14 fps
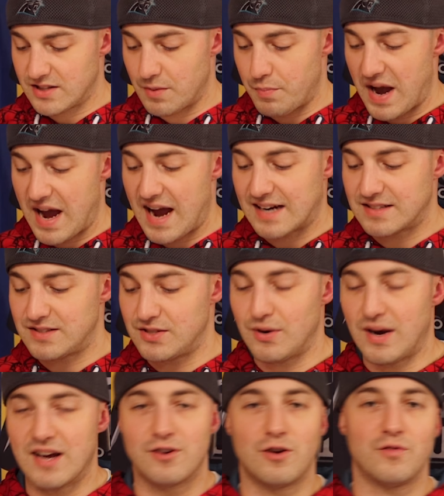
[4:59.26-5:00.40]
on the back too.
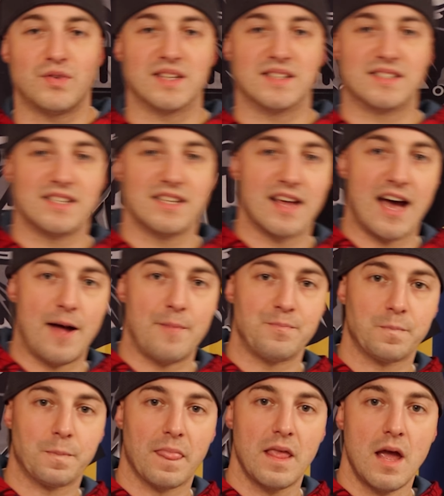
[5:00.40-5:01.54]
I don't know if you can see that.
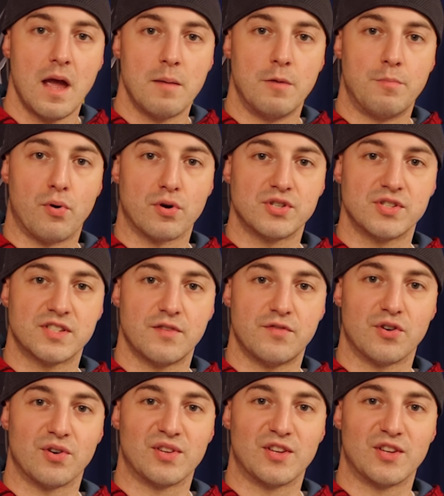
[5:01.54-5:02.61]
Portions of it are a